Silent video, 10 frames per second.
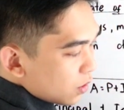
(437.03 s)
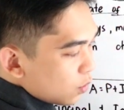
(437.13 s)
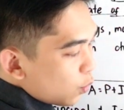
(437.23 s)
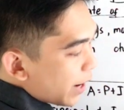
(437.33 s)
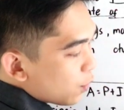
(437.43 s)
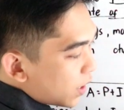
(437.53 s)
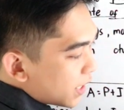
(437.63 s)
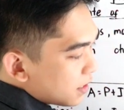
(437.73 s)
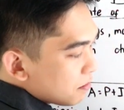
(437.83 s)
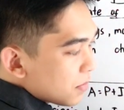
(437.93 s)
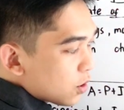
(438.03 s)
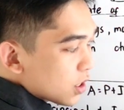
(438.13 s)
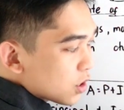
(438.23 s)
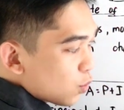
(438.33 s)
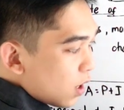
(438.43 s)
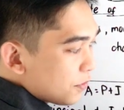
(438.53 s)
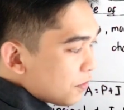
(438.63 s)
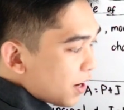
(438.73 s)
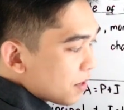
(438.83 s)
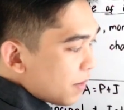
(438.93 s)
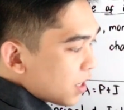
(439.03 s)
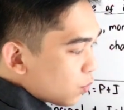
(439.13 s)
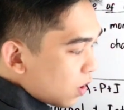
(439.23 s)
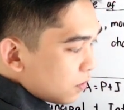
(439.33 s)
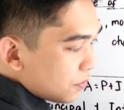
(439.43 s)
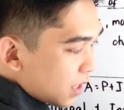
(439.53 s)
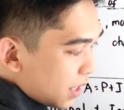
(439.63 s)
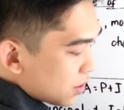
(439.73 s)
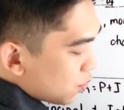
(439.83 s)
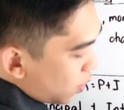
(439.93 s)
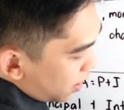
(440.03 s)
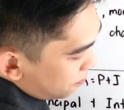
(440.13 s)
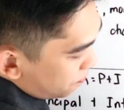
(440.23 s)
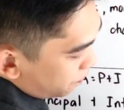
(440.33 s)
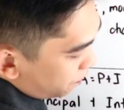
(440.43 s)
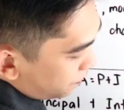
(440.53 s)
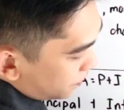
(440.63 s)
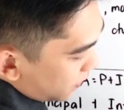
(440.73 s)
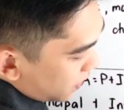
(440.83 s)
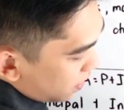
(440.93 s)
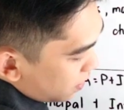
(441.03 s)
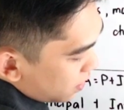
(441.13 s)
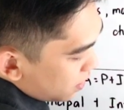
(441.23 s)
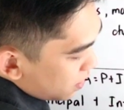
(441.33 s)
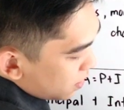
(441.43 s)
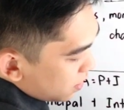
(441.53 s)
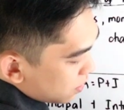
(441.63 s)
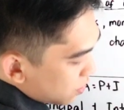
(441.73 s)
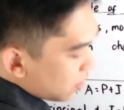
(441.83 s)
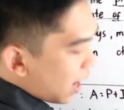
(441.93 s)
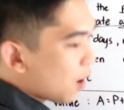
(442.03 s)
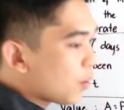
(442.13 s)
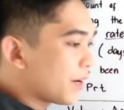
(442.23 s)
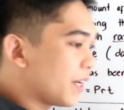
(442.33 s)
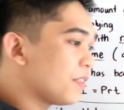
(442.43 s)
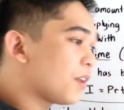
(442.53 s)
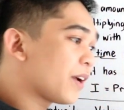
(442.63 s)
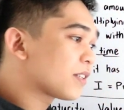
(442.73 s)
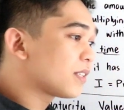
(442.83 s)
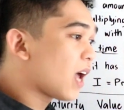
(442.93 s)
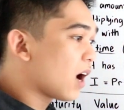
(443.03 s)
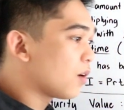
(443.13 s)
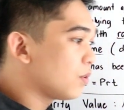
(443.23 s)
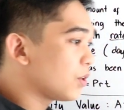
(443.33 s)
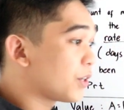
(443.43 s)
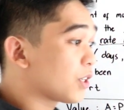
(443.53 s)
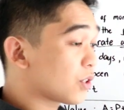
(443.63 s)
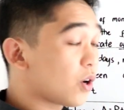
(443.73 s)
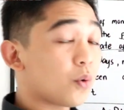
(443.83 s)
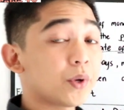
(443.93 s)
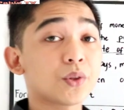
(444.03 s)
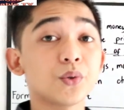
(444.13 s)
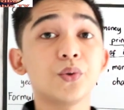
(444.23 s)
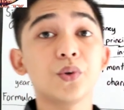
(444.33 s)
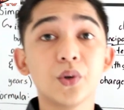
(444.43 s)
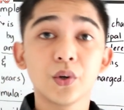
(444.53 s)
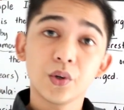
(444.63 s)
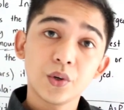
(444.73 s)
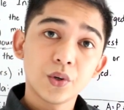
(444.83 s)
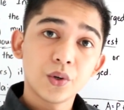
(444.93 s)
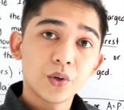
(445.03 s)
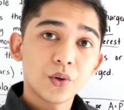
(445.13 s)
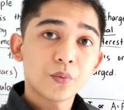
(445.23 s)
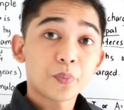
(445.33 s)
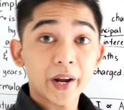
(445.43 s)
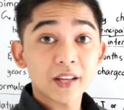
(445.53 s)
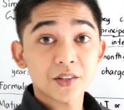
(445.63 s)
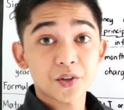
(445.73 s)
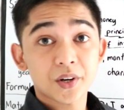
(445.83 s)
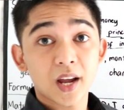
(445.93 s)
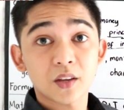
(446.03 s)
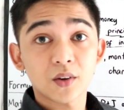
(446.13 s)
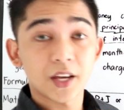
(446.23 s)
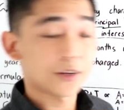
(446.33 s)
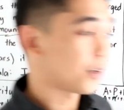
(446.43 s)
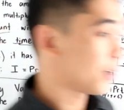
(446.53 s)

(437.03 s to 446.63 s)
Why 1? Because 12 divided by 12, that is 1. So our interest now, you're just going to press in your calculator.